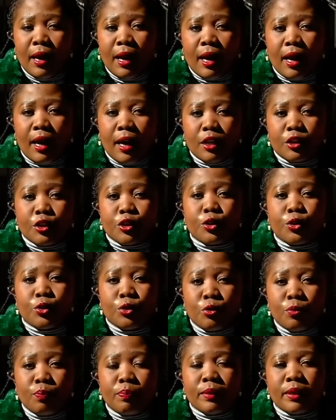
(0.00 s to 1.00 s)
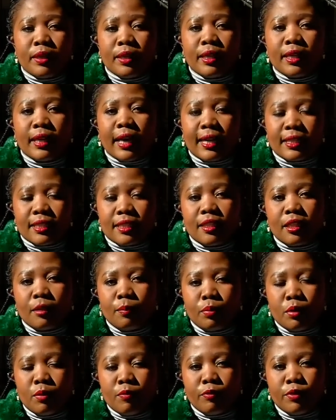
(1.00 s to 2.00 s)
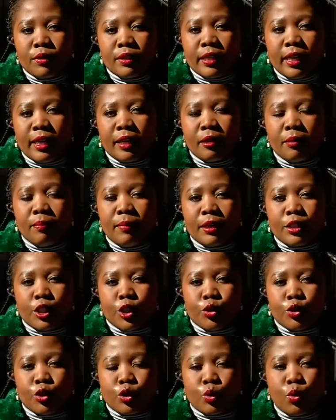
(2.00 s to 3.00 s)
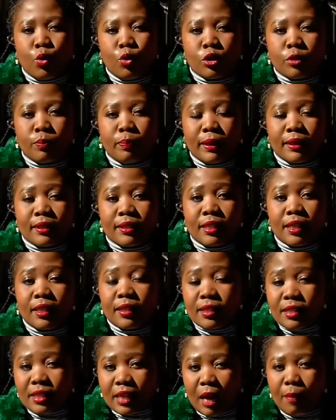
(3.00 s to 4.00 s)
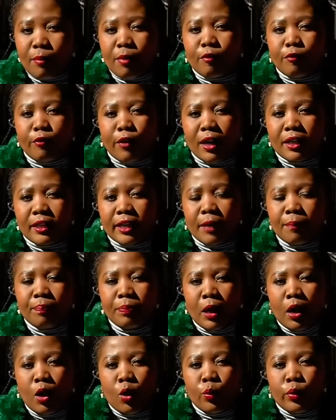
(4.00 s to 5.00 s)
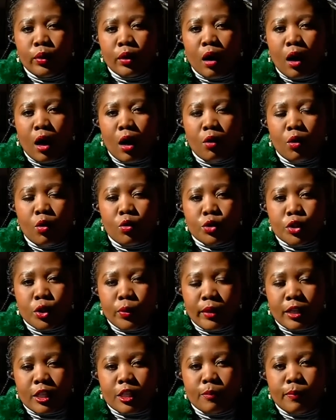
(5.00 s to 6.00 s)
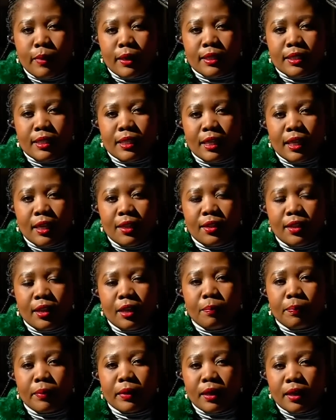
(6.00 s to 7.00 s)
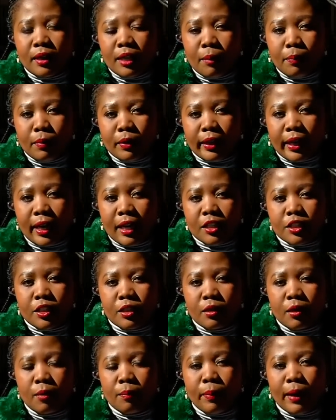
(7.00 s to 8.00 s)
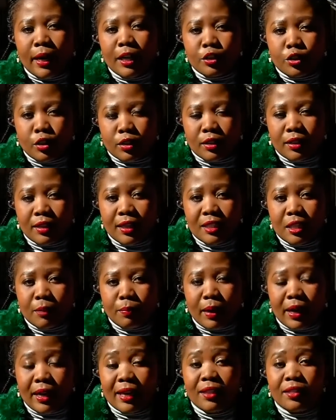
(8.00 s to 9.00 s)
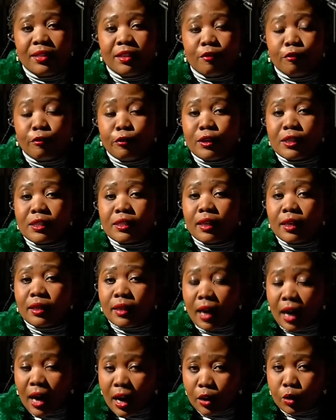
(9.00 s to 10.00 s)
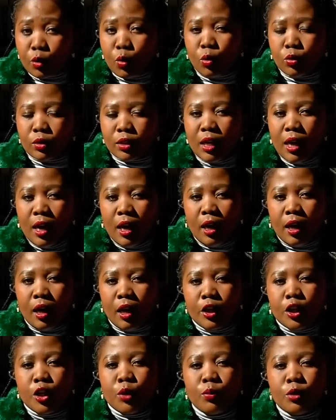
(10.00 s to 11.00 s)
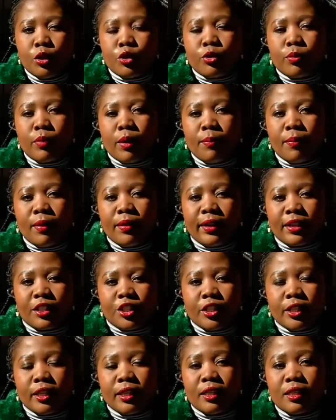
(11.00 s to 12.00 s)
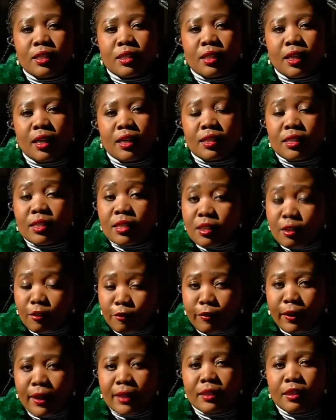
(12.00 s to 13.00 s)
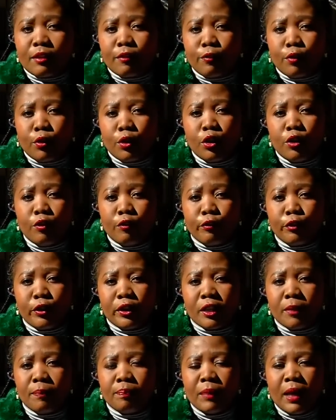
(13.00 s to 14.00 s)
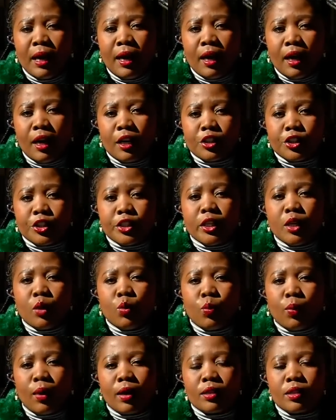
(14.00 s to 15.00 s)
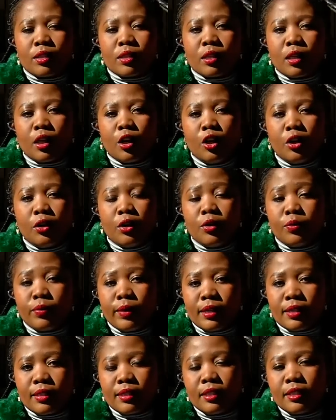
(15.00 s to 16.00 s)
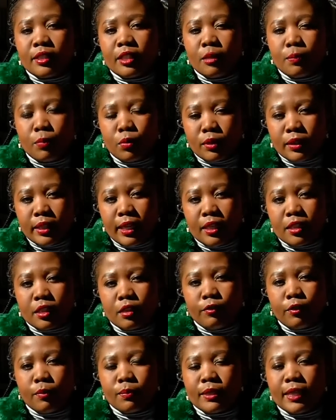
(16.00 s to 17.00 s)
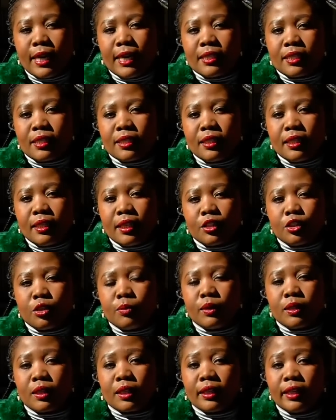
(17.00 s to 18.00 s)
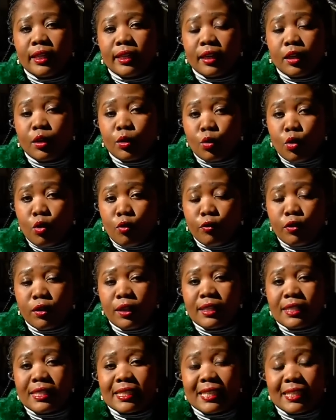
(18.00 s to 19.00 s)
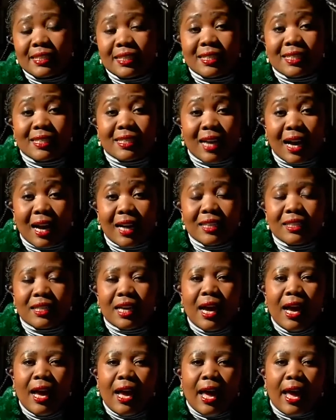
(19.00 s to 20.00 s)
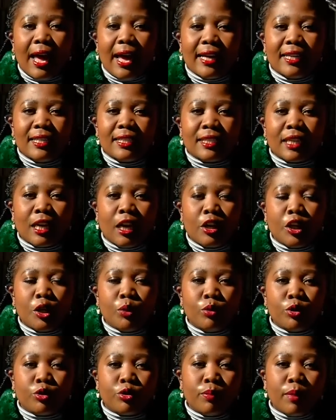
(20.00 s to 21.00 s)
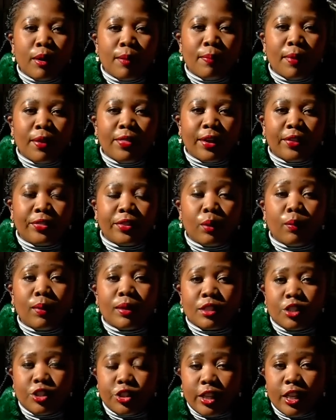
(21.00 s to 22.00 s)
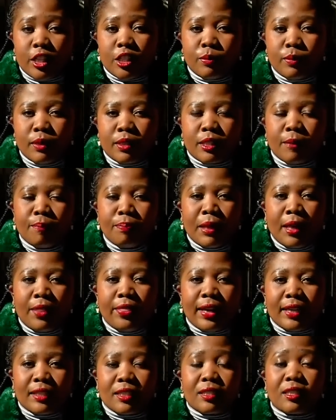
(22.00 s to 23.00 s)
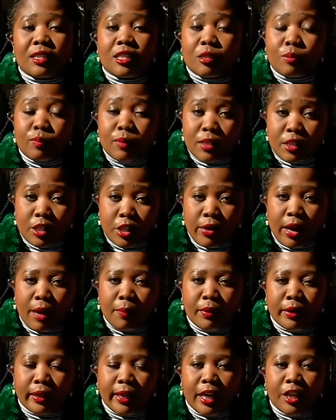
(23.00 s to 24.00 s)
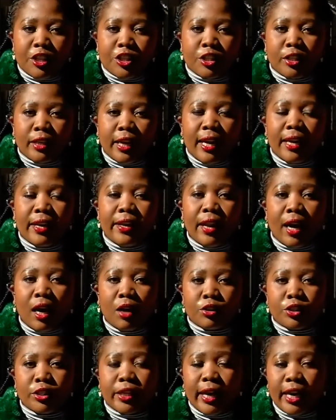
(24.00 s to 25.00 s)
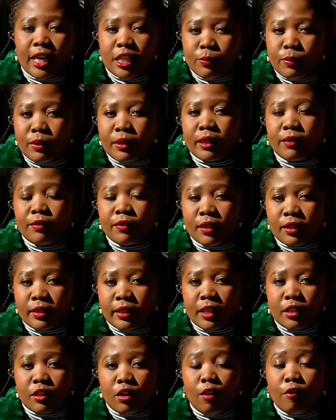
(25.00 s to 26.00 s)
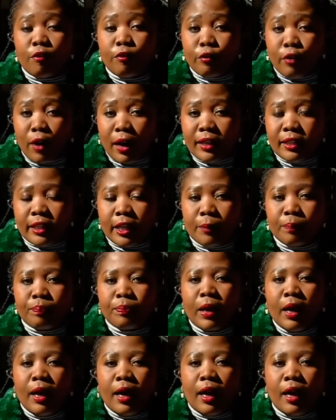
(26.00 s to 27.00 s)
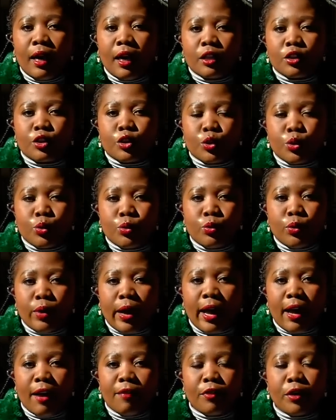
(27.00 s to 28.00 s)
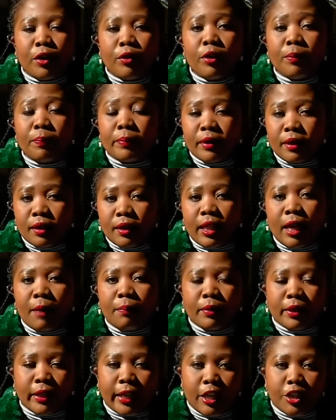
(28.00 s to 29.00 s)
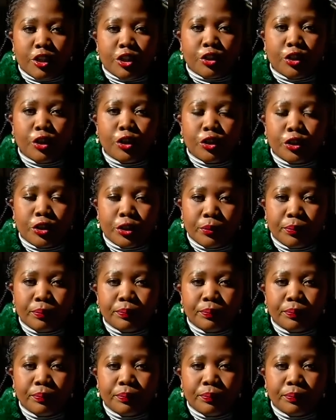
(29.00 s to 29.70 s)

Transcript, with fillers: uh, to be at the Bloemfontein Magistrates Court. But uh, this coming Friday, we are also expecting the appeal application by Dr. Nandipha in the Free State High Court. Uh, you would remember that she is uh, still fighting for her freedom. she wants her arrest and deportation from Tanzania to be declared unlawful and set aside. And uh, you would remember that there was a judgment that dismissed her application, and now she has been given a date of Friday uh, to have her appeal application heard.